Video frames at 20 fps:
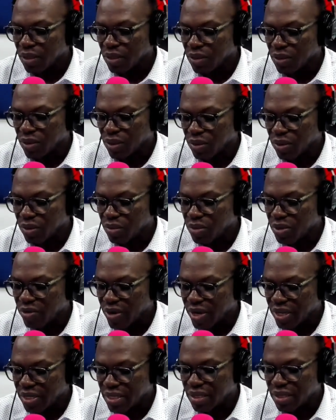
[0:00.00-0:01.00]
You are going to be
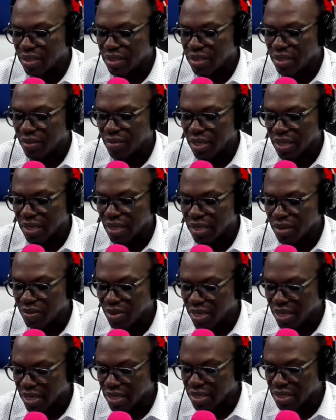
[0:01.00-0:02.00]
writing some
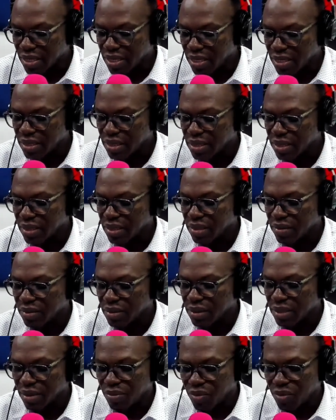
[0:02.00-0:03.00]
academic essays,
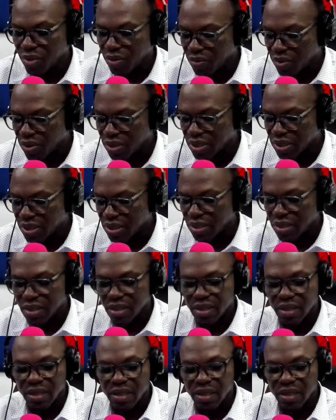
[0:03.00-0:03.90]
some reports,